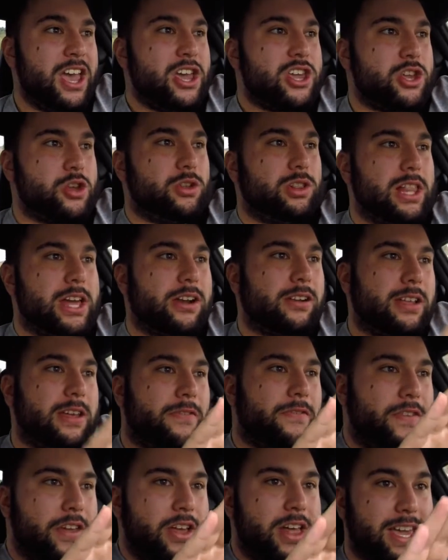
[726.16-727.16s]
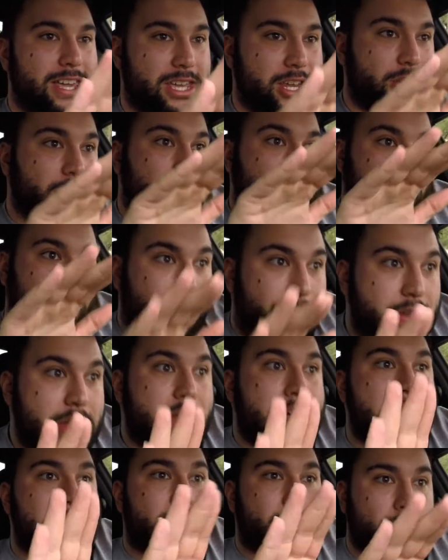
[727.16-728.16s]
you literally feel like you're
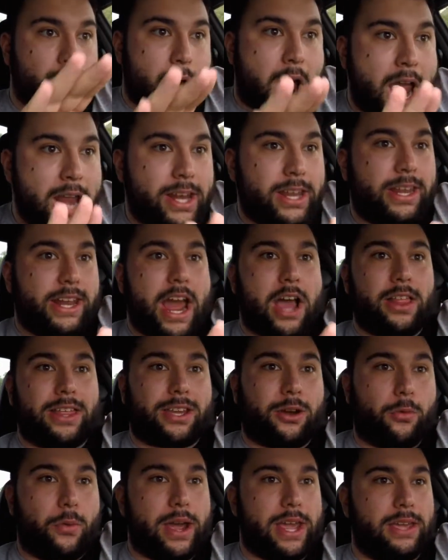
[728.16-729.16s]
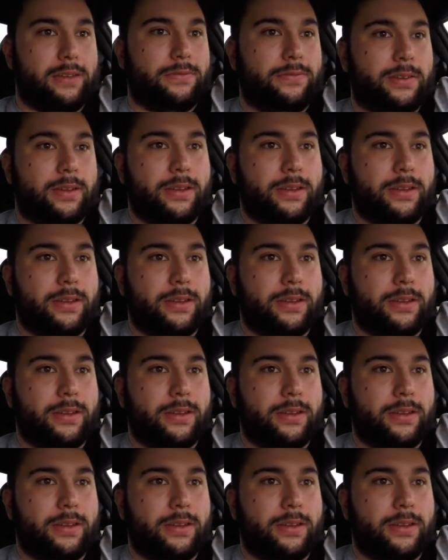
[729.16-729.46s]
riding it out like a wave.